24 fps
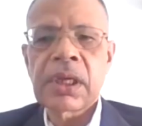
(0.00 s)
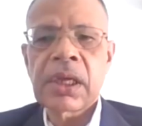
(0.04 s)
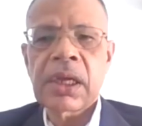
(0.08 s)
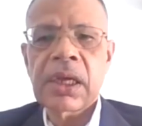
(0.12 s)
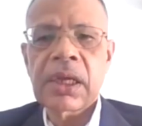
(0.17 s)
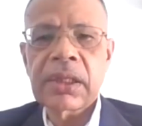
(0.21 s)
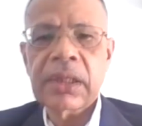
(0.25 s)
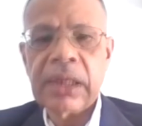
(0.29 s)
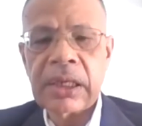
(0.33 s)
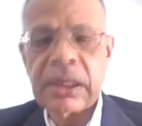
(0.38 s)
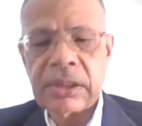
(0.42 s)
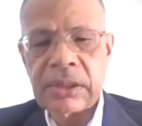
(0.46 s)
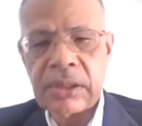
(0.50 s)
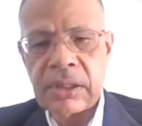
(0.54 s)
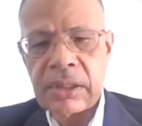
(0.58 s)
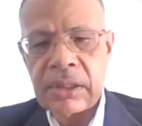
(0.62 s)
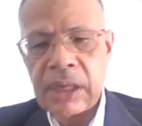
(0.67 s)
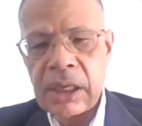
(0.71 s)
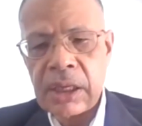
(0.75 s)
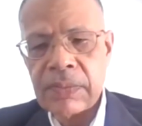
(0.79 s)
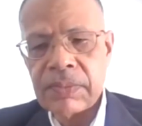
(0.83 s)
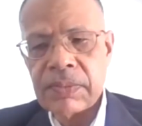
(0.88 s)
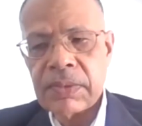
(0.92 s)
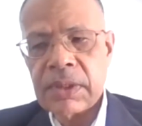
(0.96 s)
And that's not
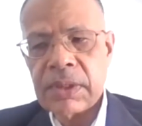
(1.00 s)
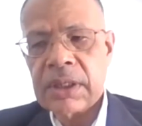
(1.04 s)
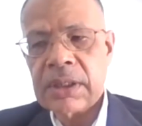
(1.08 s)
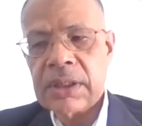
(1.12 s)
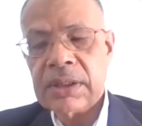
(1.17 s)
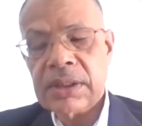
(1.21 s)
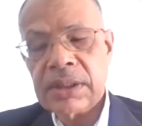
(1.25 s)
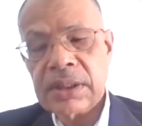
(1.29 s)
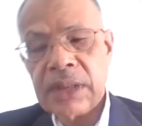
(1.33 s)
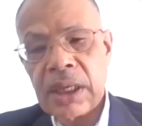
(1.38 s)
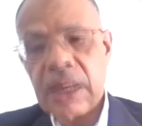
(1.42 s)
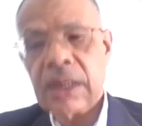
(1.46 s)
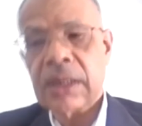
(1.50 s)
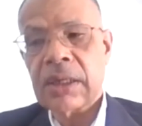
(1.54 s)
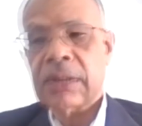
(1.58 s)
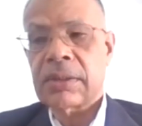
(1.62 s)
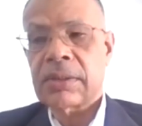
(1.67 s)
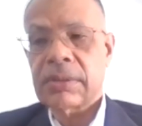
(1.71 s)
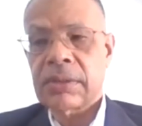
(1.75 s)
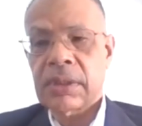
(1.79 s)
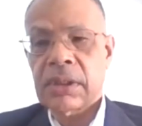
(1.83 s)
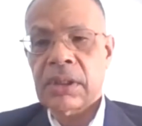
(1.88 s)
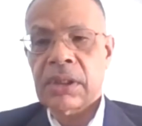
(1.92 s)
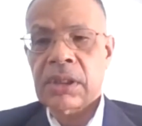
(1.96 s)
happening. Second,
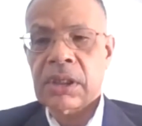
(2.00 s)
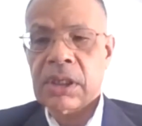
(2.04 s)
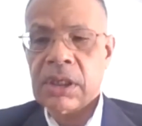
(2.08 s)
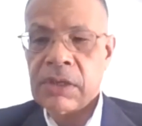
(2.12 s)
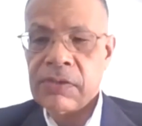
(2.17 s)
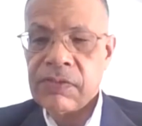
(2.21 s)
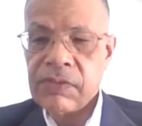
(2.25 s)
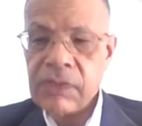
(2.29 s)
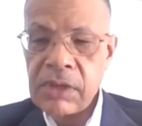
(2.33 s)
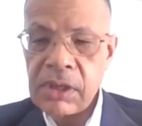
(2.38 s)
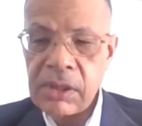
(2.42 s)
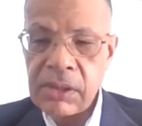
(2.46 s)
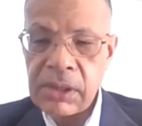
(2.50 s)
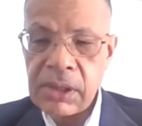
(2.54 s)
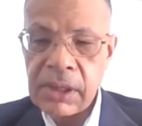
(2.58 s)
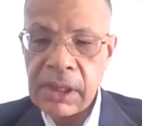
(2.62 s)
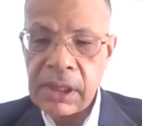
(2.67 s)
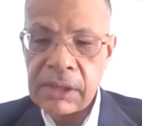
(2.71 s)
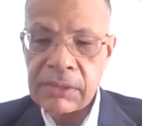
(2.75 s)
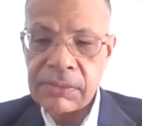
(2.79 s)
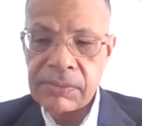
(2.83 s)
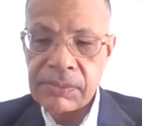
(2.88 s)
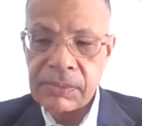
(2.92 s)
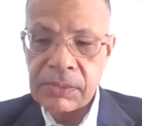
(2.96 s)
if you look
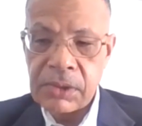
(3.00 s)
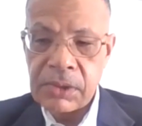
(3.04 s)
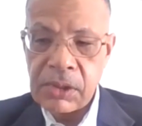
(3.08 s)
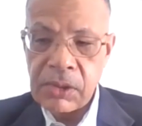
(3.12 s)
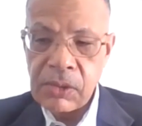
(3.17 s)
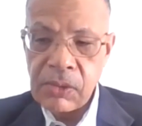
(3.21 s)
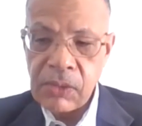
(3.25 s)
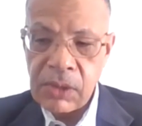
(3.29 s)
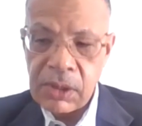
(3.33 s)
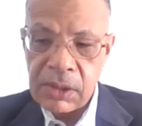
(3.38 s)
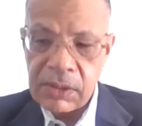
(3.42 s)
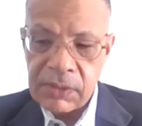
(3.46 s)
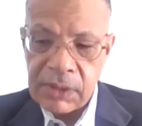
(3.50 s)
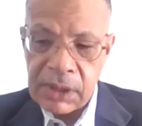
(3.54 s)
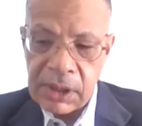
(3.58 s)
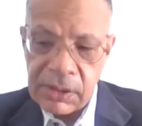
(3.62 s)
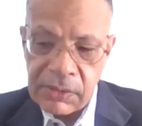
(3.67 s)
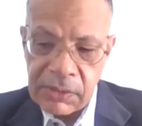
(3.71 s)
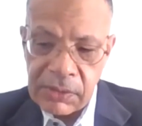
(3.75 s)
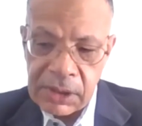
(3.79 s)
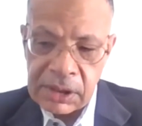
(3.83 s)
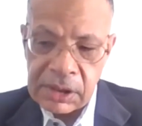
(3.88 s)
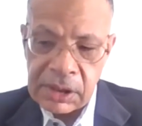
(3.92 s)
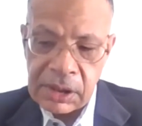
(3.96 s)
at one of the
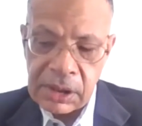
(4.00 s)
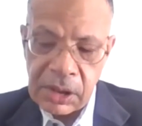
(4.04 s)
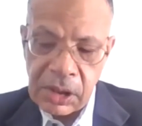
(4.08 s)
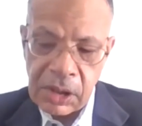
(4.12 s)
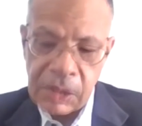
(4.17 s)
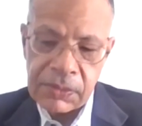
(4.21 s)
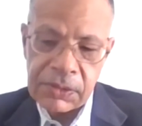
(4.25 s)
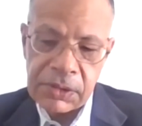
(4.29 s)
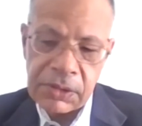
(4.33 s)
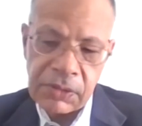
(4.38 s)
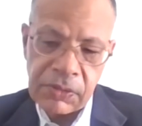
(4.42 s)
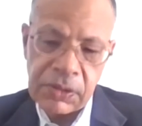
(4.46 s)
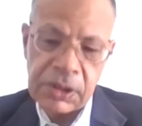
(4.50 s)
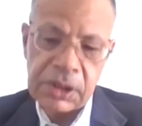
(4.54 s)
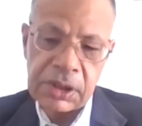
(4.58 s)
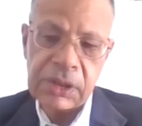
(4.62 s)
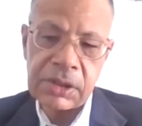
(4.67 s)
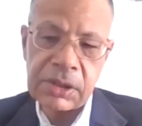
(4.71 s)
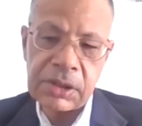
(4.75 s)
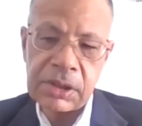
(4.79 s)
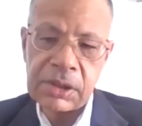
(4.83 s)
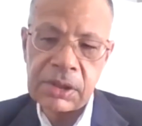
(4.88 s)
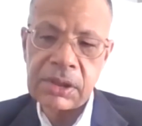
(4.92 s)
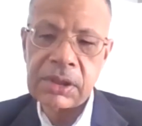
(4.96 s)
interesting
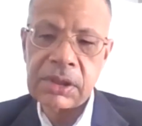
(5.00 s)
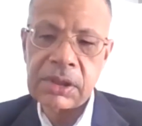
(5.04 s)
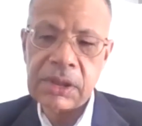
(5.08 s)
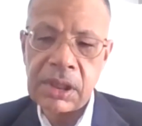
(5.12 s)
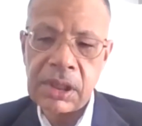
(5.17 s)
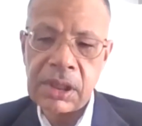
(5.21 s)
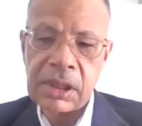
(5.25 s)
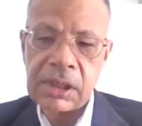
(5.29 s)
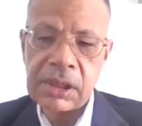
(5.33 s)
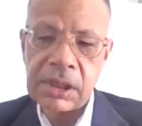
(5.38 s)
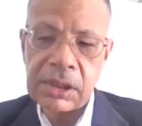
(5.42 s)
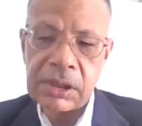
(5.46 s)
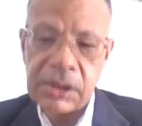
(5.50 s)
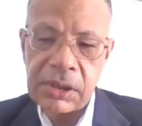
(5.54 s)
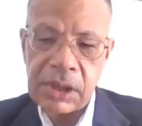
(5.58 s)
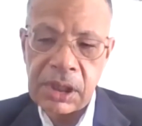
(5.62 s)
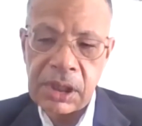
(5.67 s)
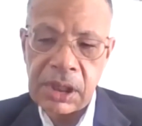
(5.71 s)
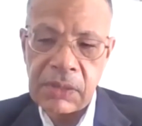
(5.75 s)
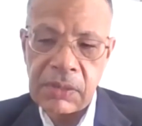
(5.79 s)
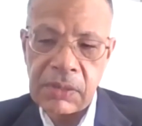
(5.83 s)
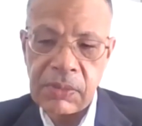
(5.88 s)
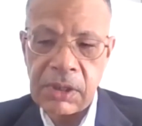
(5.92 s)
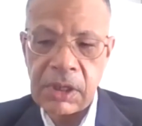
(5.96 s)
observations that you
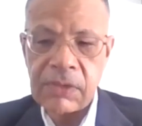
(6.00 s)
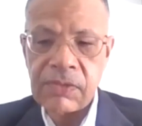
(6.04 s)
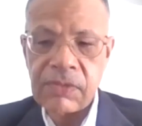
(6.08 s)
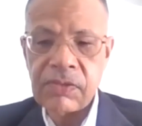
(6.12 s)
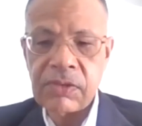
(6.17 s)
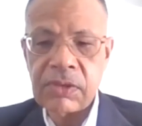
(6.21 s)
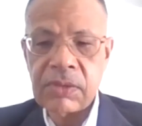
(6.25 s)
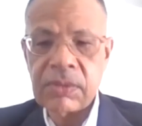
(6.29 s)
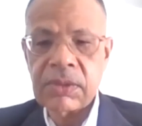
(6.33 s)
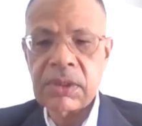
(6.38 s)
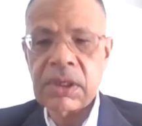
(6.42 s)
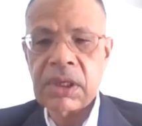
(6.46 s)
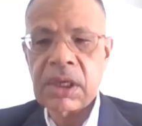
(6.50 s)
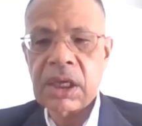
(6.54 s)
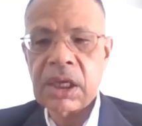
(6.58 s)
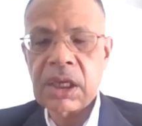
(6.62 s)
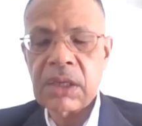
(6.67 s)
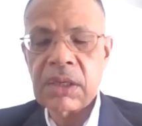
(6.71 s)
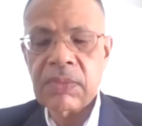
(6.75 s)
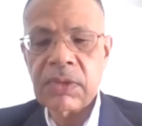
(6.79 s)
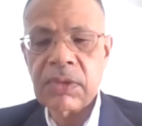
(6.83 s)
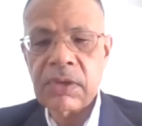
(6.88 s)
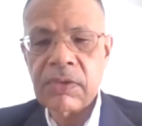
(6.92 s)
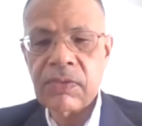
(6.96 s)
can make from the
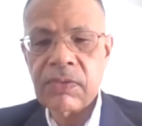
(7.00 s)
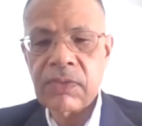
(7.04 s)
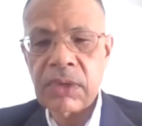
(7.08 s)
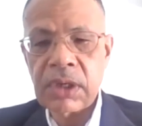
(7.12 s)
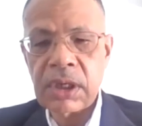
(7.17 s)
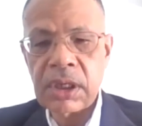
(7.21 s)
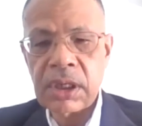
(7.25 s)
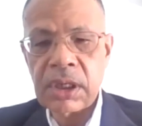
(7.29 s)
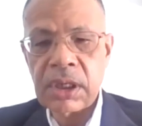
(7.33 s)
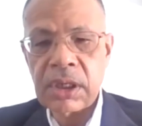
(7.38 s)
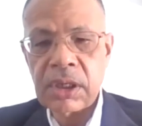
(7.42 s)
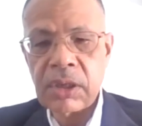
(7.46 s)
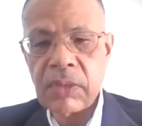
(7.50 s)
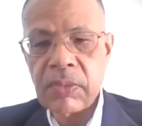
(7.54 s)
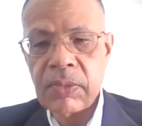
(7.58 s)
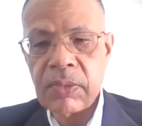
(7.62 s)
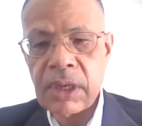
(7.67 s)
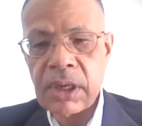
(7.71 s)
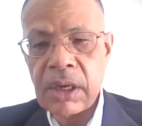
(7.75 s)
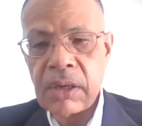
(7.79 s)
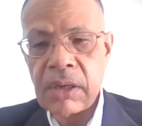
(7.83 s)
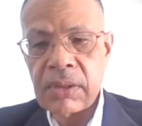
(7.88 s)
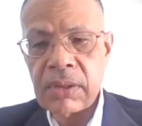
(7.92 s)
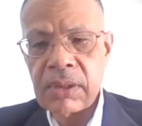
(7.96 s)
IMF World Economic
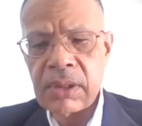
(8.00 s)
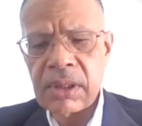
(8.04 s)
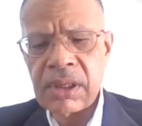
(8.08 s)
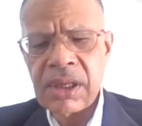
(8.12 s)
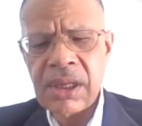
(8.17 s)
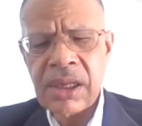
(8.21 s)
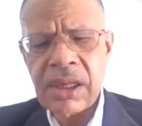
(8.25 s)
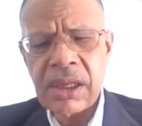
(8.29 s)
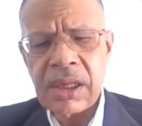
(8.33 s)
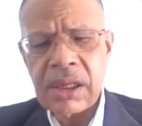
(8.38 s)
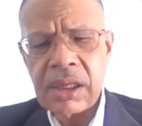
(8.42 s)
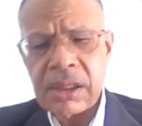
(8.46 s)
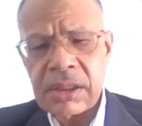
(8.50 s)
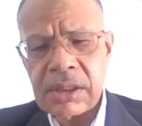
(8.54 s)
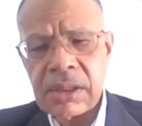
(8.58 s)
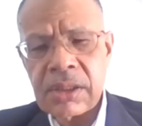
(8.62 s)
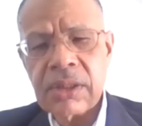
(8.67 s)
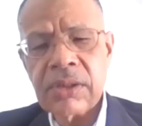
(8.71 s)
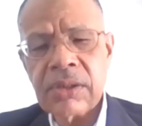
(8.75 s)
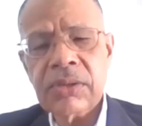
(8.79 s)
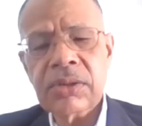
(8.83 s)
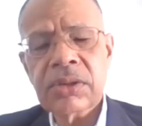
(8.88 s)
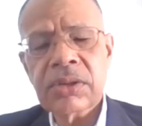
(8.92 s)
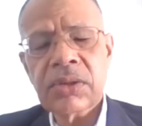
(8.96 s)
Outlook, is
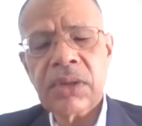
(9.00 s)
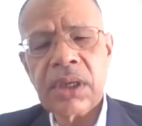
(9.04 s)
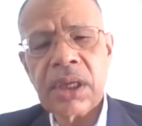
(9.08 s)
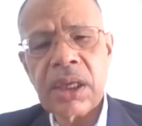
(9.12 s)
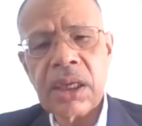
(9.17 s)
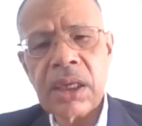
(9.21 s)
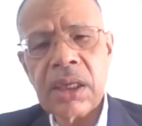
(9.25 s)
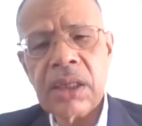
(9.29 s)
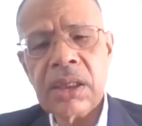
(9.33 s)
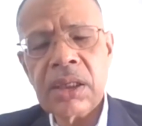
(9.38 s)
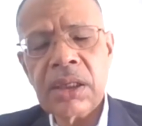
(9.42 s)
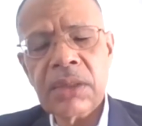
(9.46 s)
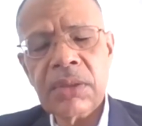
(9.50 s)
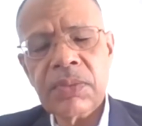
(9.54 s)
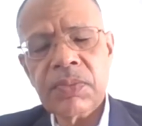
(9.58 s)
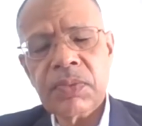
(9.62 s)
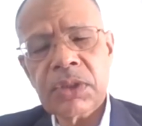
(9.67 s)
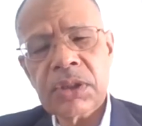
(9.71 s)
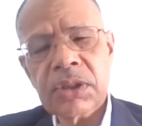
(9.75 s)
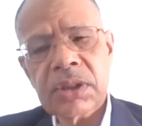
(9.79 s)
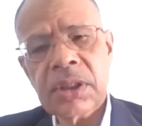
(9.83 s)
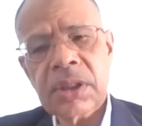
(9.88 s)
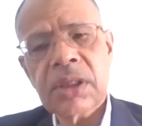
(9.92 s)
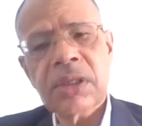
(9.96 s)
close to
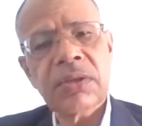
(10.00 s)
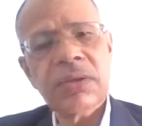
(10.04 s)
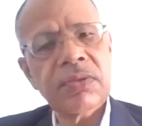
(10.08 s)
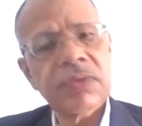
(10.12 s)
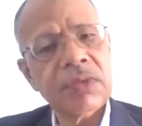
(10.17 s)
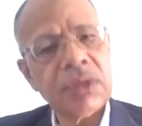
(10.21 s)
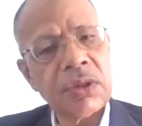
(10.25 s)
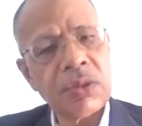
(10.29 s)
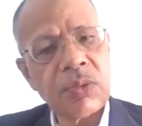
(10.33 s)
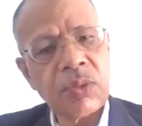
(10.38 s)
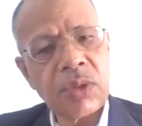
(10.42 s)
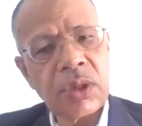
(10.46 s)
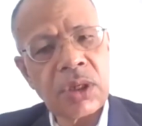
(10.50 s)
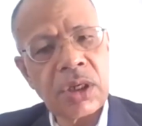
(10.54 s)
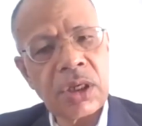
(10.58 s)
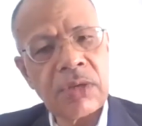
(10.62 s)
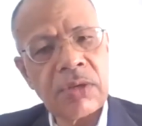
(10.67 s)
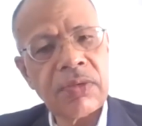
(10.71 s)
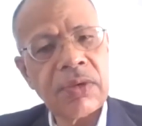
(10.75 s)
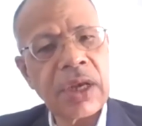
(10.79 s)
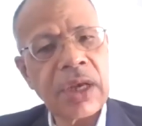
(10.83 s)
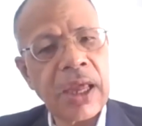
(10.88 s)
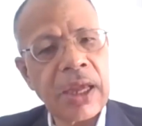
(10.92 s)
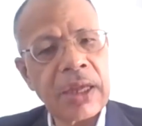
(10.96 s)
80% of the world
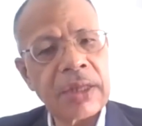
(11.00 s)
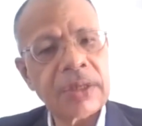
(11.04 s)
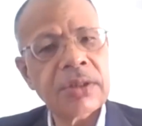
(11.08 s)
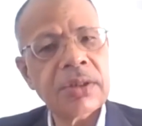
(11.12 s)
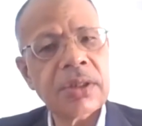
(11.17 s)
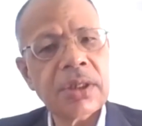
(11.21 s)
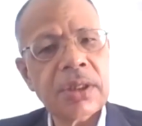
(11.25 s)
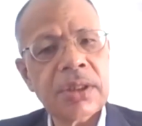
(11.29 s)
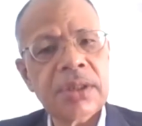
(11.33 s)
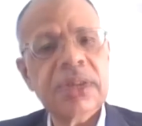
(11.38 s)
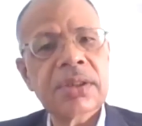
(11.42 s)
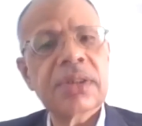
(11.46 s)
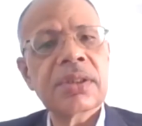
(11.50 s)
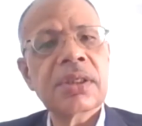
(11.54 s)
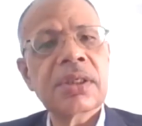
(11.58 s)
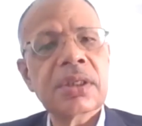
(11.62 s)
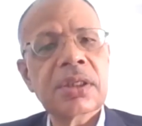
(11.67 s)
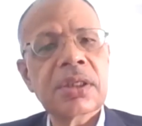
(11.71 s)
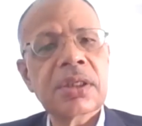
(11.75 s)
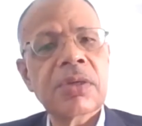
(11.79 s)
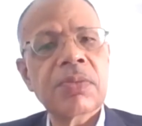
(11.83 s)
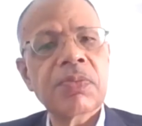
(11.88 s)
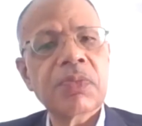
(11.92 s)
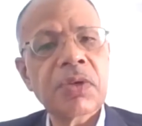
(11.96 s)
will actually see
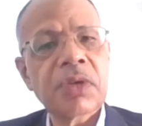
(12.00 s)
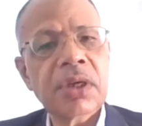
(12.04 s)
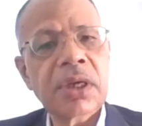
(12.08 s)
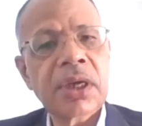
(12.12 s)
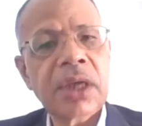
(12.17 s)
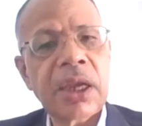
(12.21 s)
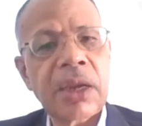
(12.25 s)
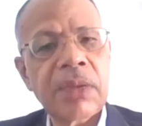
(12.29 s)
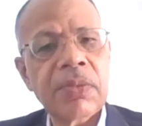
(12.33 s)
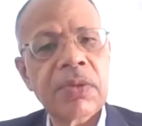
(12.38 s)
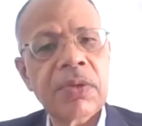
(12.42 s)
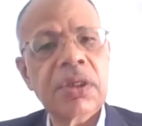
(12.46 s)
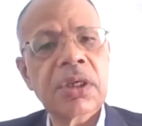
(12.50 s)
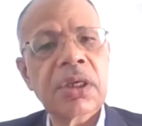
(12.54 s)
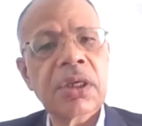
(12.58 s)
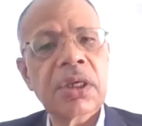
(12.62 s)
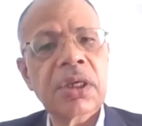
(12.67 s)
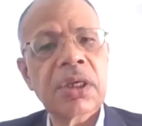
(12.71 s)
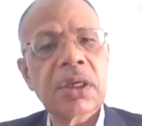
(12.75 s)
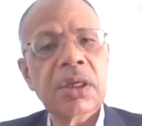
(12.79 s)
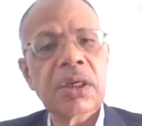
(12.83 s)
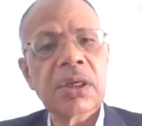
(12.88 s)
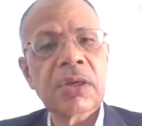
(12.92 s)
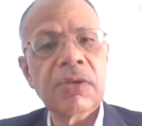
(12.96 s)
their per capita
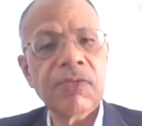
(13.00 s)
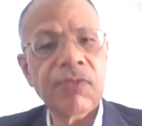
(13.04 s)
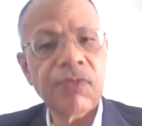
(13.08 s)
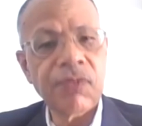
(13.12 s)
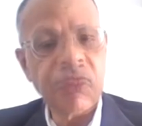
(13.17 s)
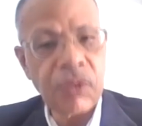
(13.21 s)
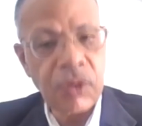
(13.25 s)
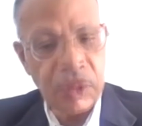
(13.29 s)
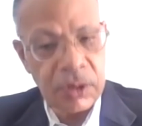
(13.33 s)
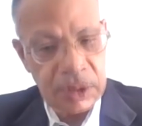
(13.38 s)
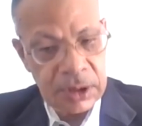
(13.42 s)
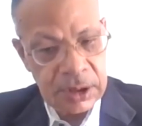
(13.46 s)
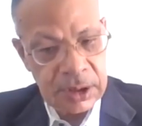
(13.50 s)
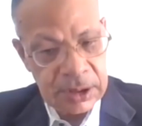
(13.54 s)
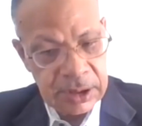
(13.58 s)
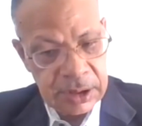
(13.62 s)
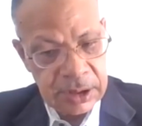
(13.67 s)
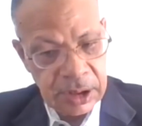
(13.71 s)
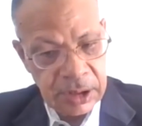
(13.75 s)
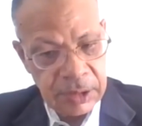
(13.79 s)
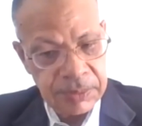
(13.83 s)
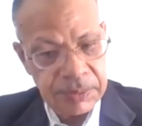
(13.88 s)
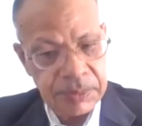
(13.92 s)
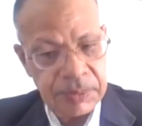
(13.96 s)
income fall this year.